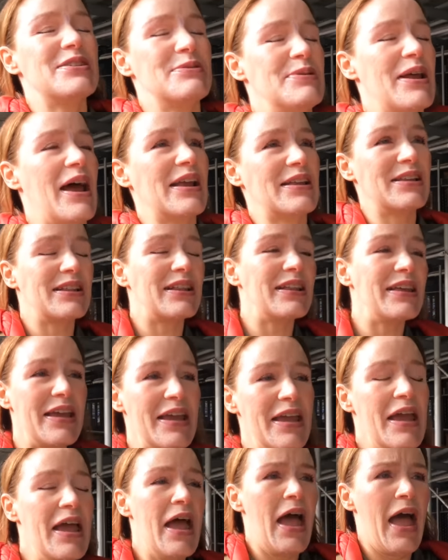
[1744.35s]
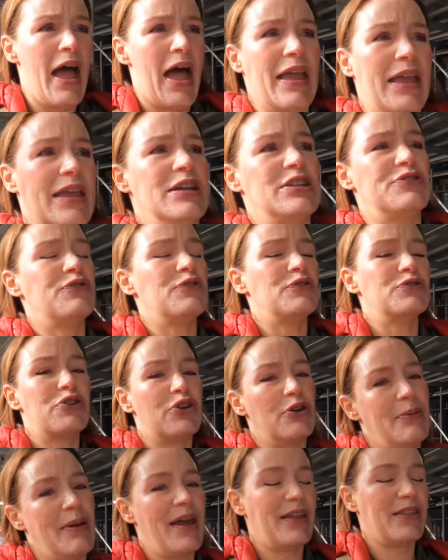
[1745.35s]
I'm technically, I guess, full
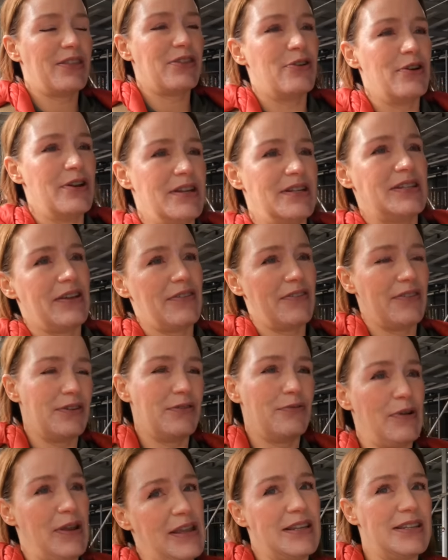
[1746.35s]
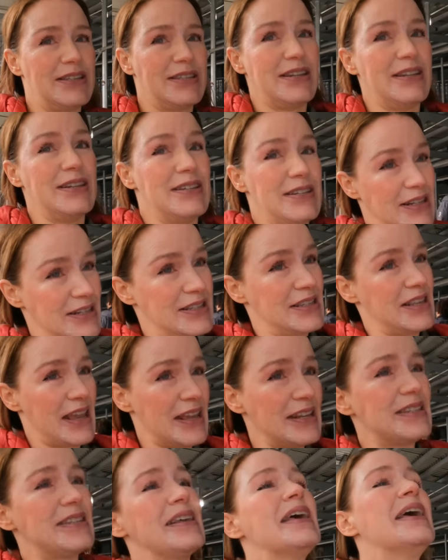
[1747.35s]
term at 37 weeks and 6
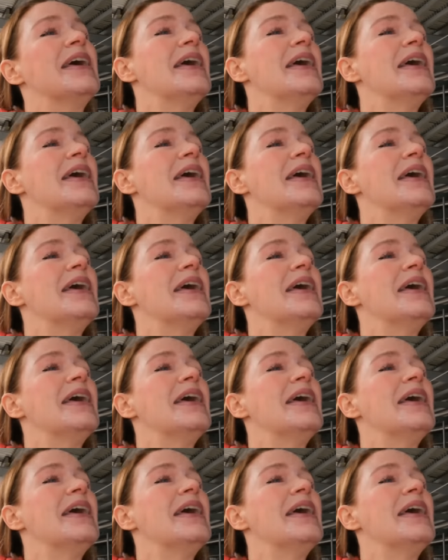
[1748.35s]
days.